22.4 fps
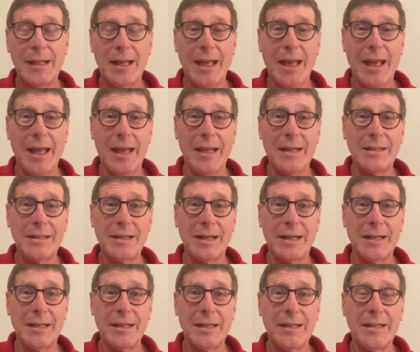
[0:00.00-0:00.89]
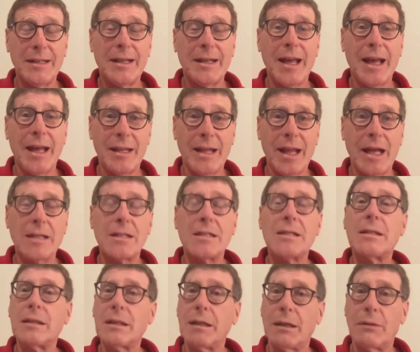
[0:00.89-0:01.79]
And
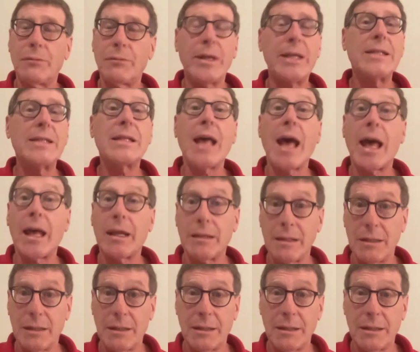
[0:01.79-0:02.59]
that's a reset.